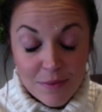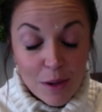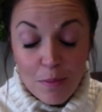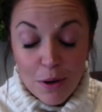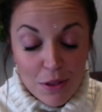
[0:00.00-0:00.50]

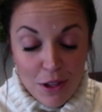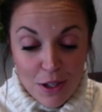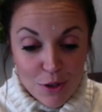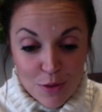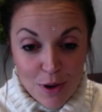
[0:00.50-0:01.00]
per the
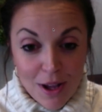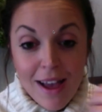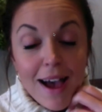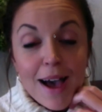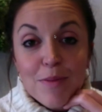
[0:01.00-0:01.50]
usual,
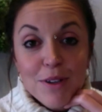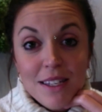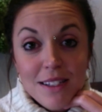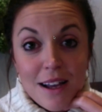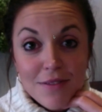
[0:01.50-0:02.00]
I put
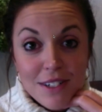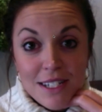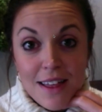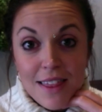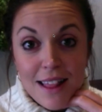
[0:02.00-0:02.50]
this off
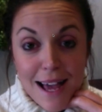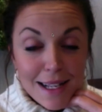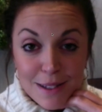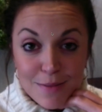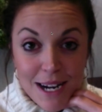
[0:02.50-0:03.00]
until the
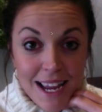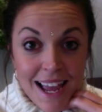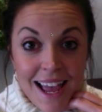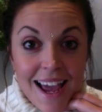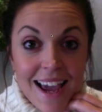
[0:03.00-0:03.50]
last minute
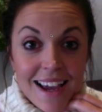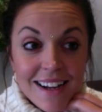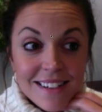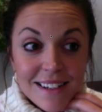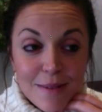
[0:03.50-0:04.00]

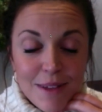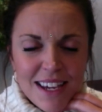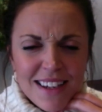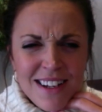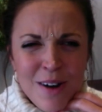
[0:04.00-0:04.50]
and I'm
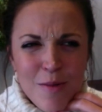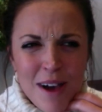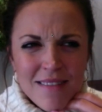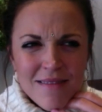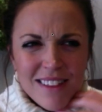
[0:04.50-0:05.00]
like, you know
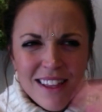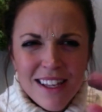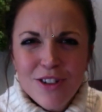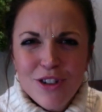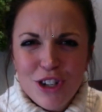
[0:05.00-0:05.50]
what?
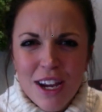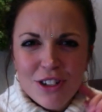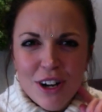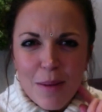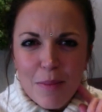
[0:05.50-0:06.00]
Let's change
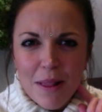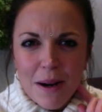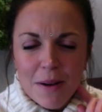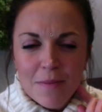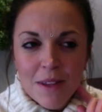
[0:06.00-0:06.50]
it up a
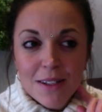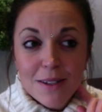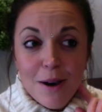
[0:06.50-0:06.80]
little. So,